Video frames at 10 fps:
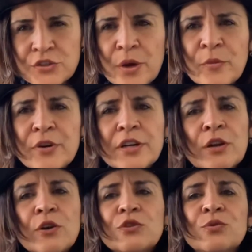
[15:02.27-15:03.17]
I'm going to
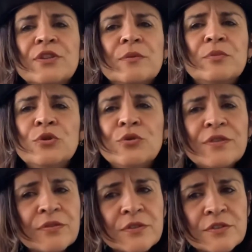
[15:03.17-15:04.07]
close with a
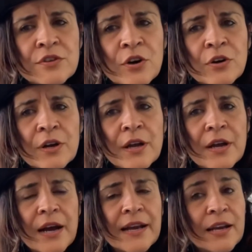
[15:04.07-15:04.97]
beautiful song,
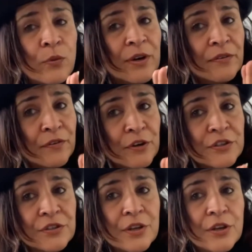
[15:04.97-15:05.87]
and I want
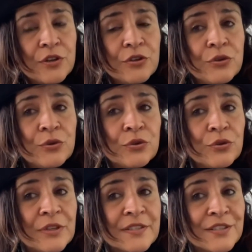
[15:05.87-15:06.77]
first you to
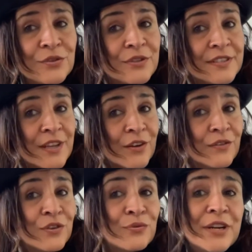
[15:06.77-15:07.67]
listen to the sound of
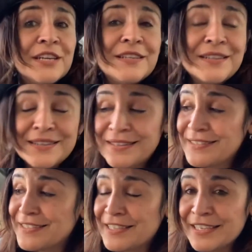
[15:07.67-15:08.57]
the rain
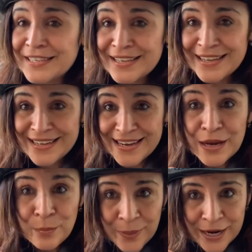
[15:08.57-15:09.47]
stick, El
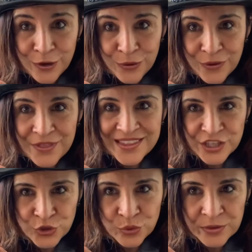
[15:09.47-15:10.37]
Palo de
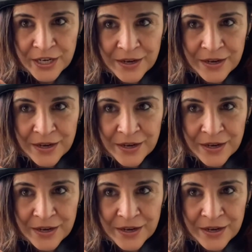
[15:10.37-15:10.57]
Lluvia.